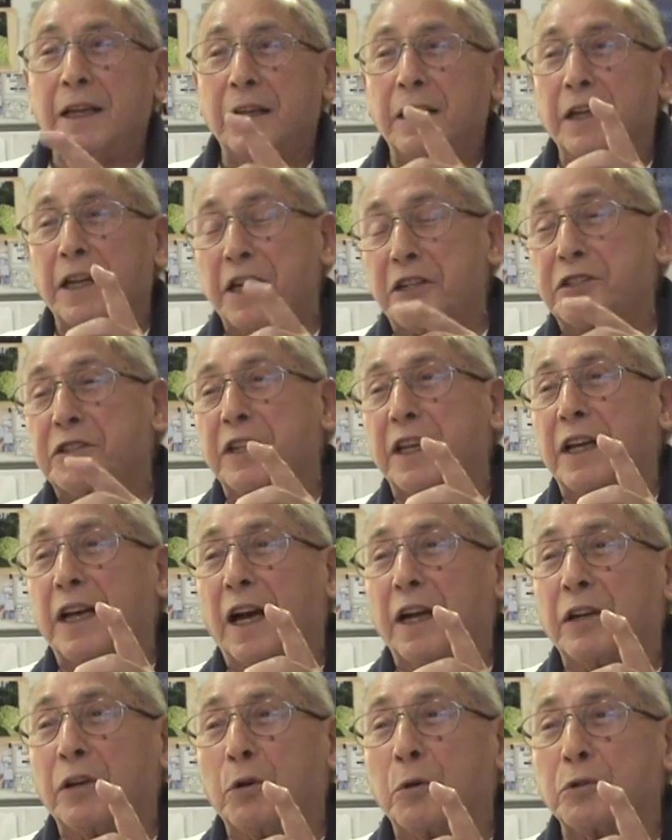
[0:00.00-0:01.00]
Next thing
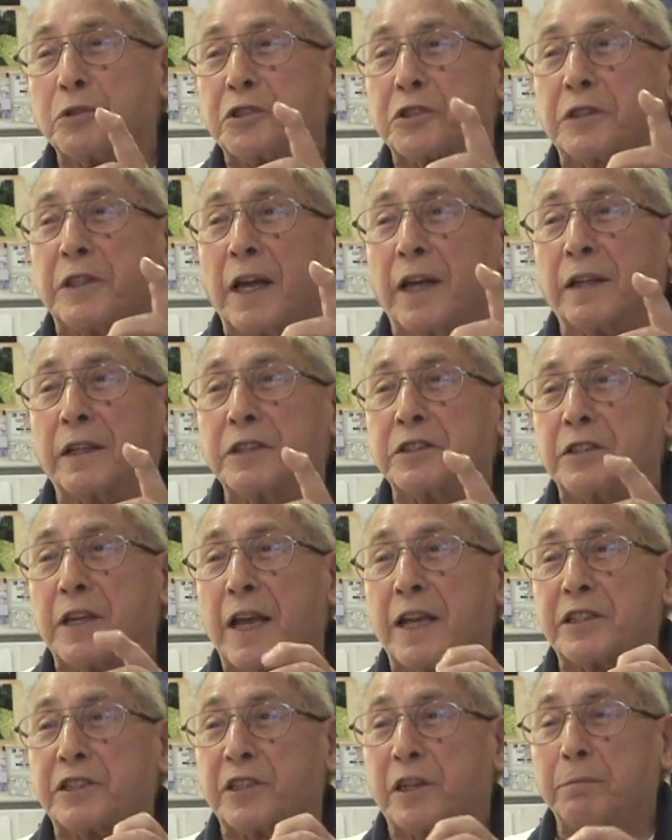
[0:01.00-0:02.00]
I know, Stan is
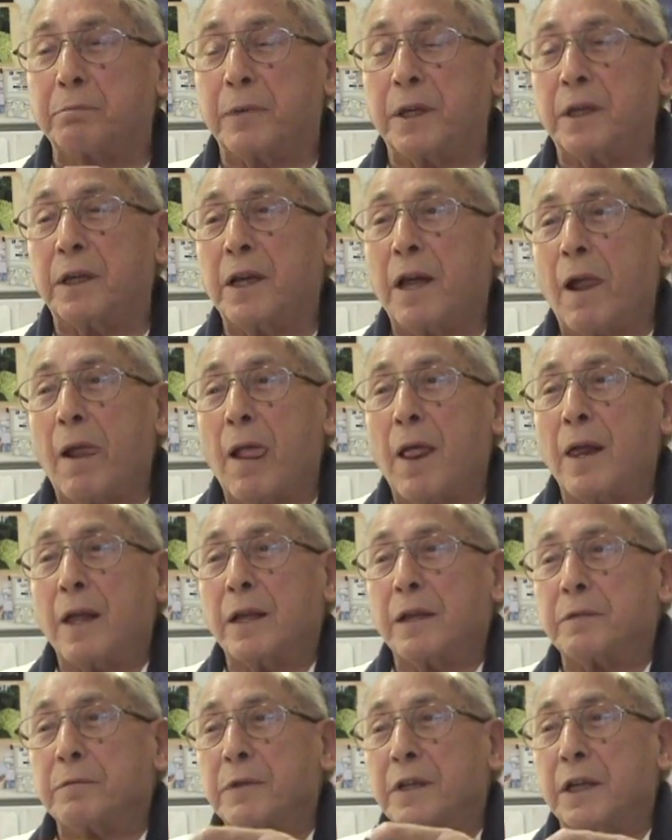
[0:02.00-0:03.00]
asking me
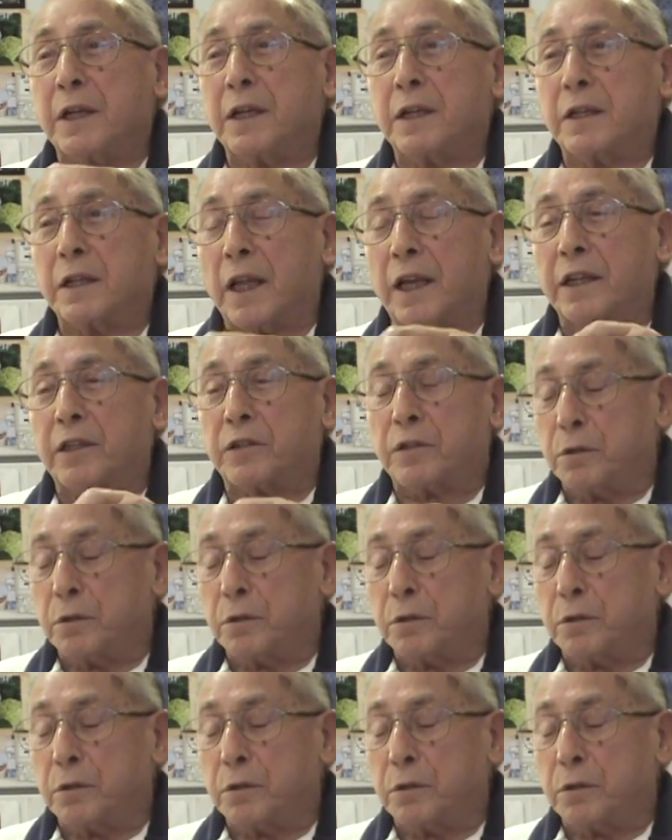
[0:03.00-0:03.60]
he'd like